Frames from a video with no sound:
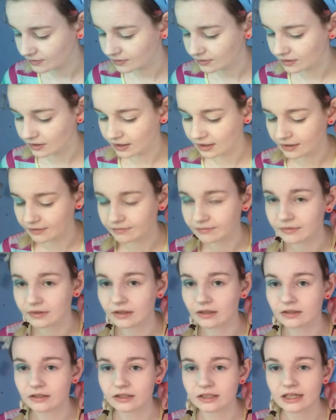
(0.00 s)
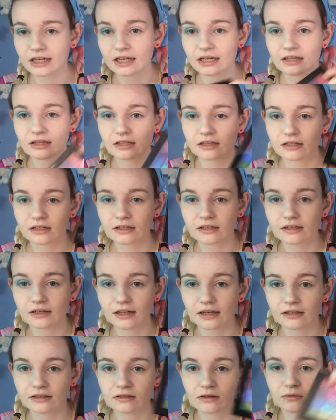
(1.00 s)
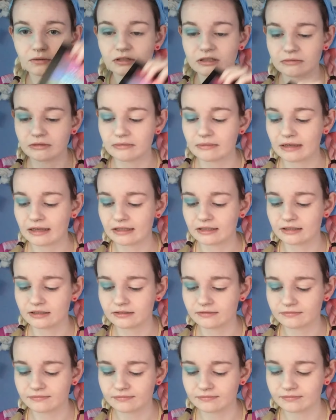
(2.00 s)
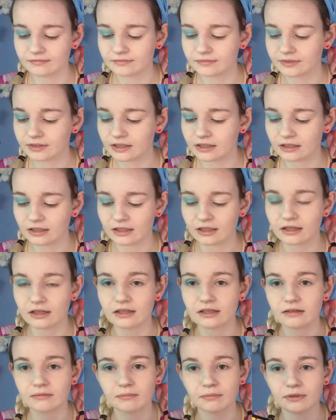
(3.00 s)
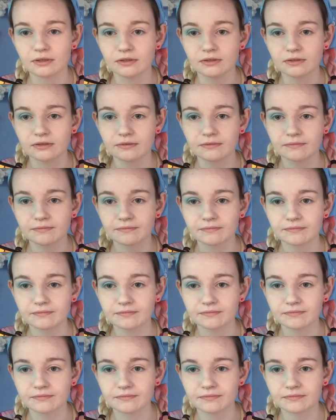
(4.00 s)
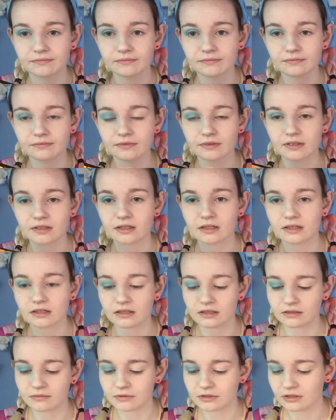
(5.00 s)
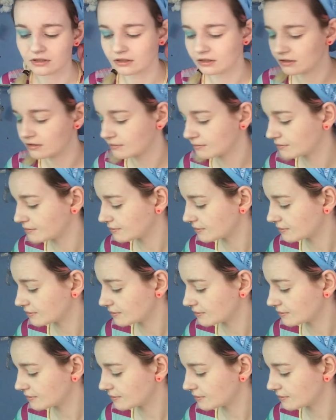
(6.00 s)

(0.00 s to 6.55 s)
Right, I'm just taking the NYX Ultimate palette and like this blue, and I'm just gonna